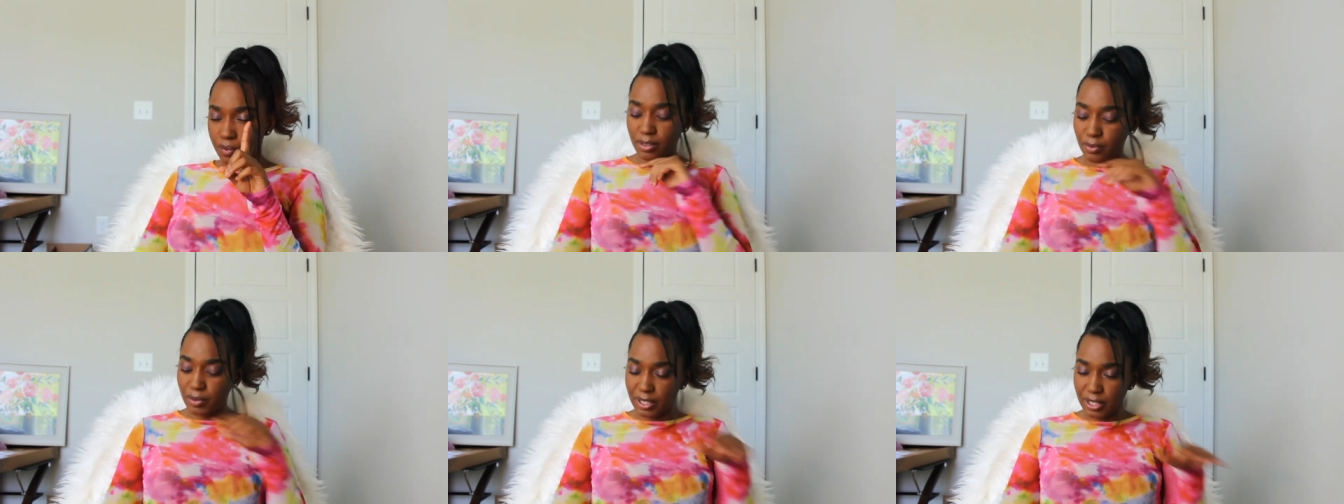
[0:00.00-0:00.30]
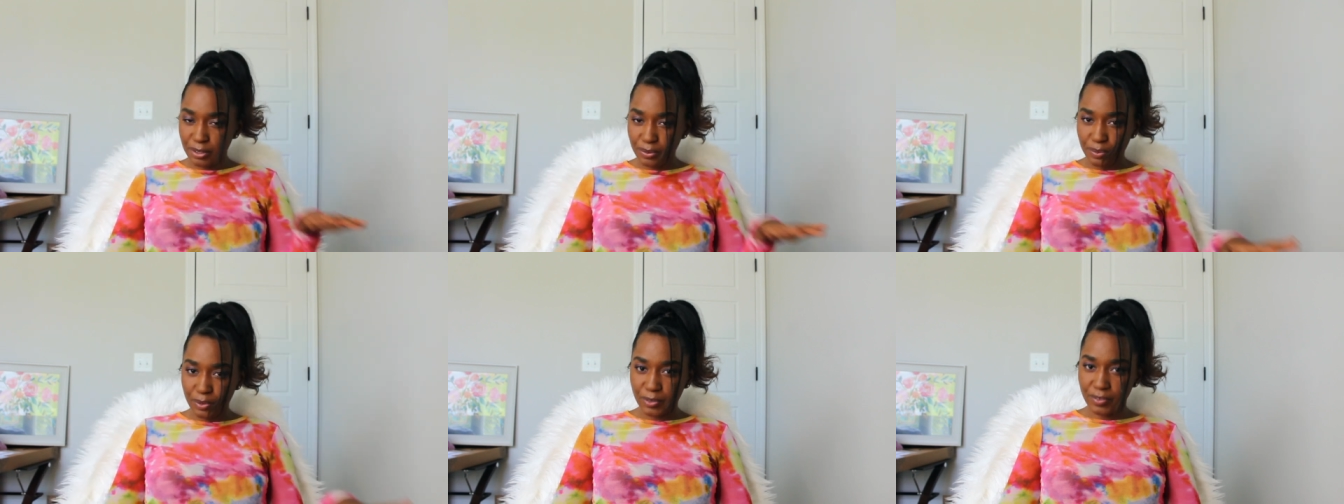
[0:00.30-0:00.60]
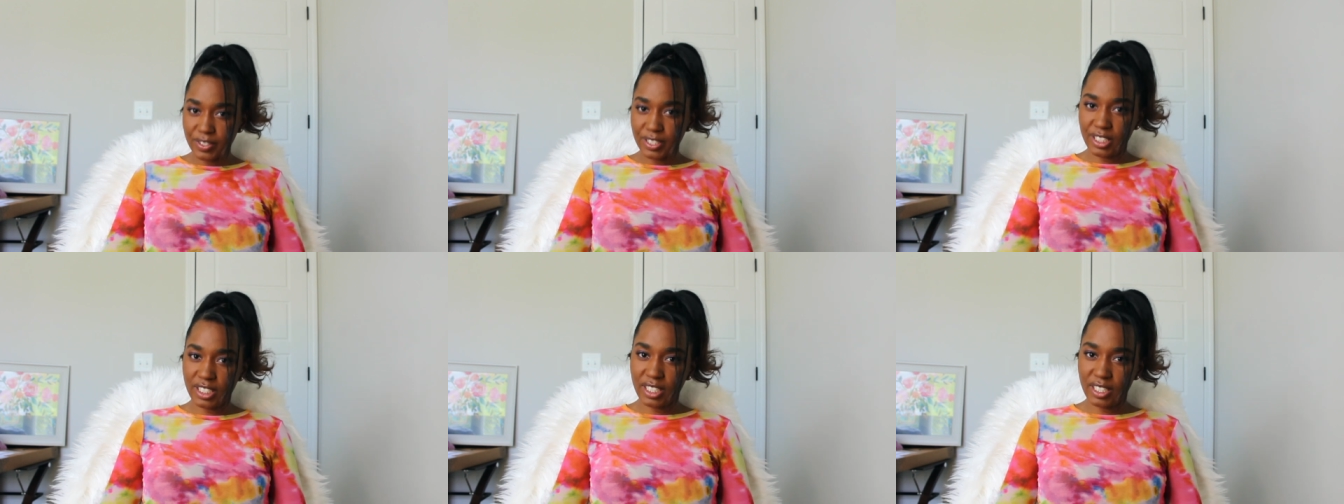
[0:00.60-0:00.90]
When you
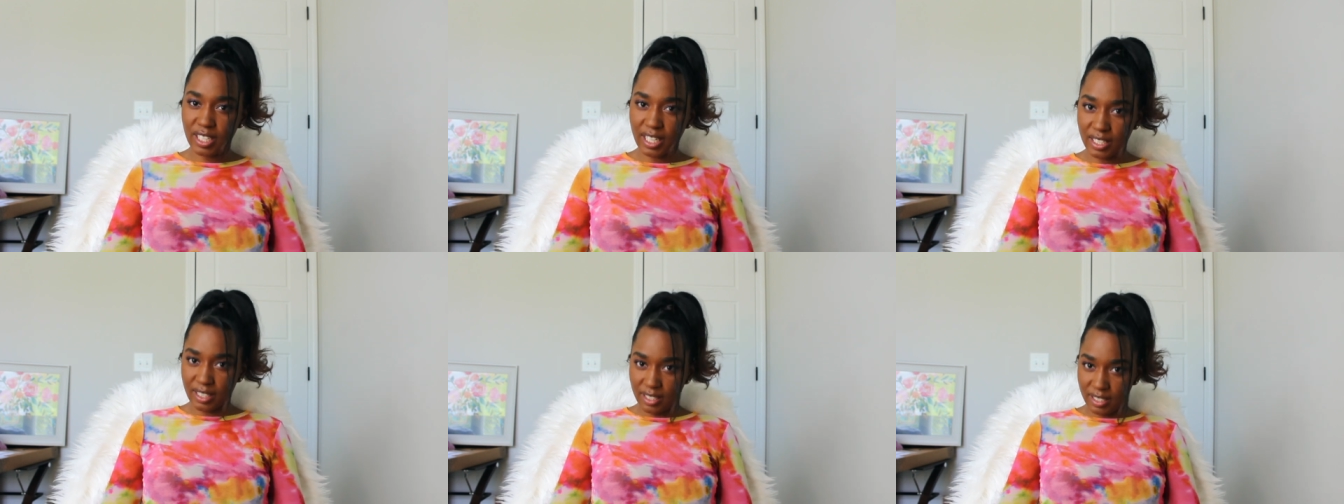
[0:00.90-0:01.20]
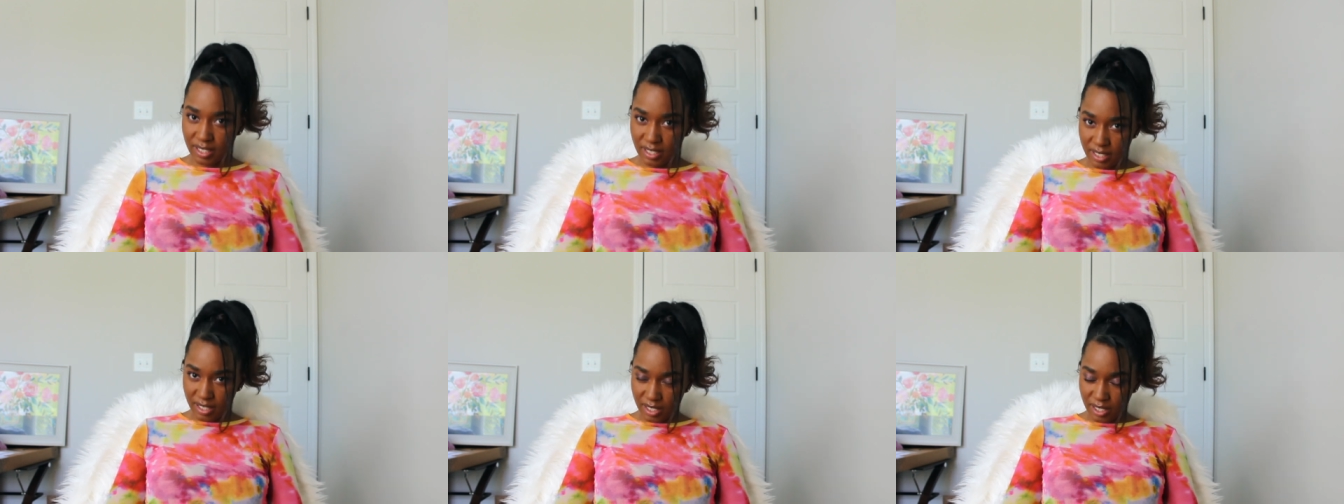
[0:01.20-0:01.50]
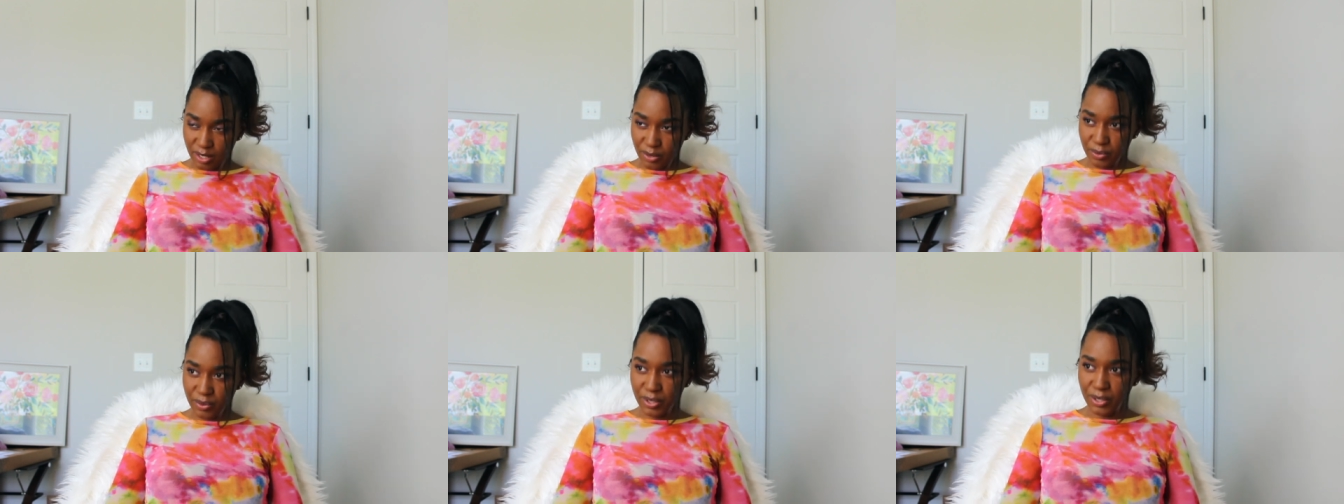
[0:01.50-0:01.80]
move your chair like this, this
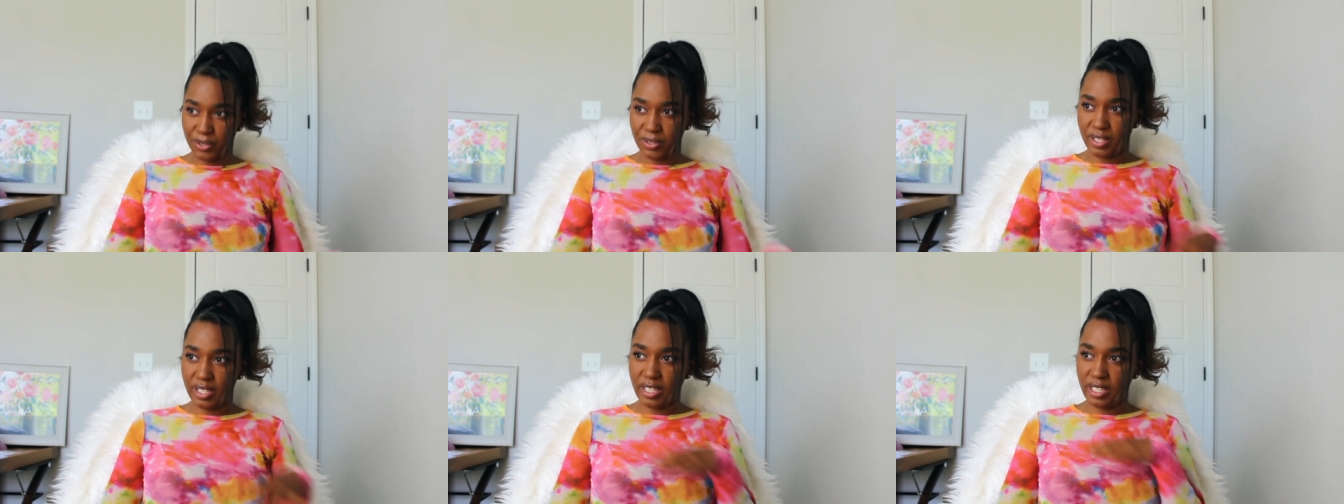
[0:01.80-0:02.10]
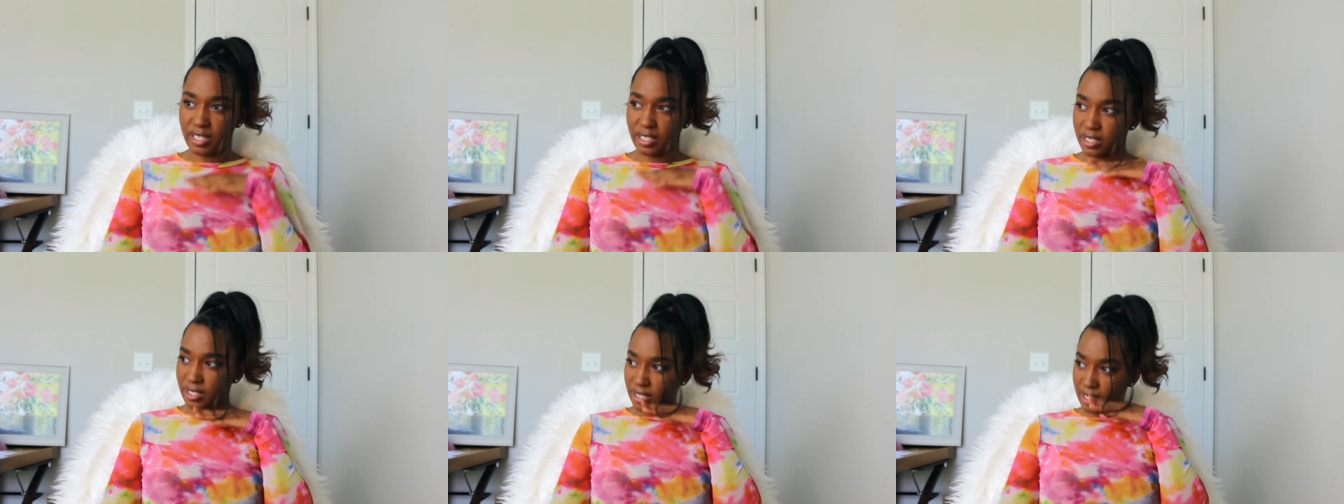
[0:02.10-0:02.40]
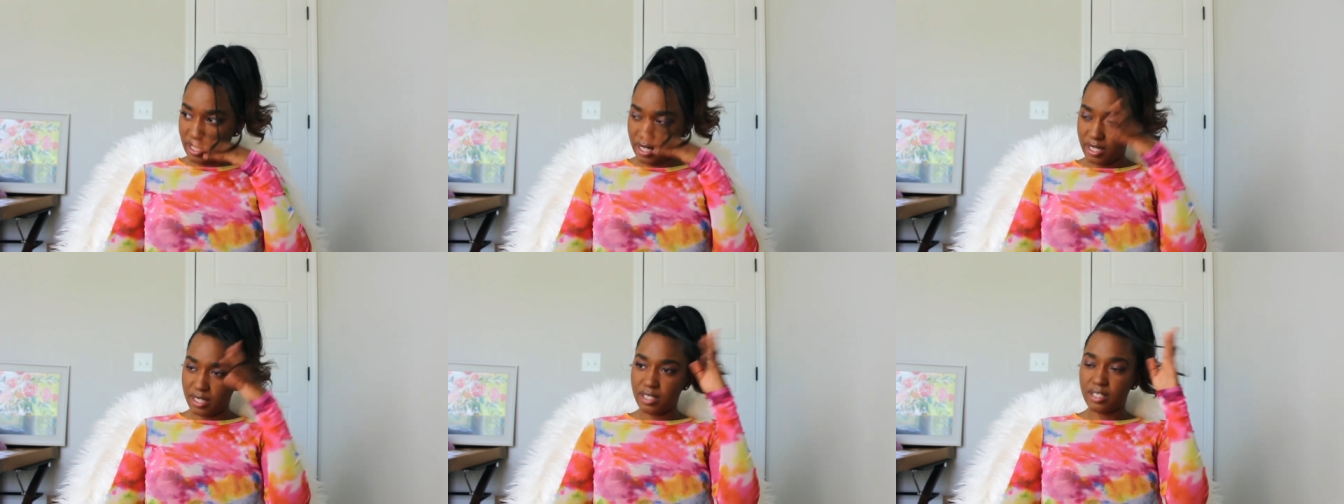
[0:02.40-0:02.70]
is the real thinking
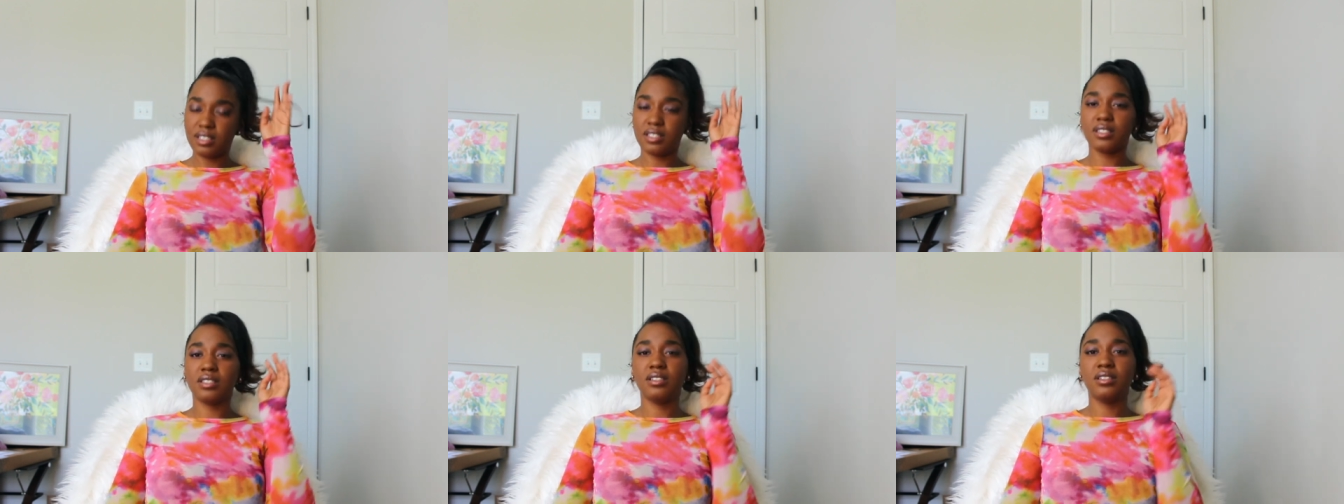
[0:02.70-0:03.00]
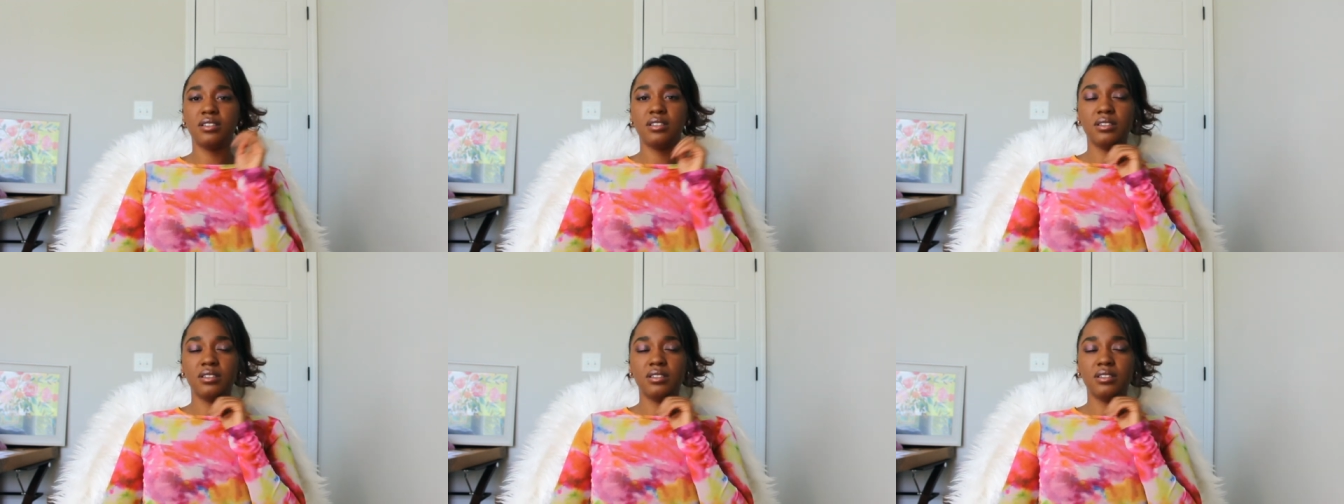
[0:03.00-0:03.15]
stance.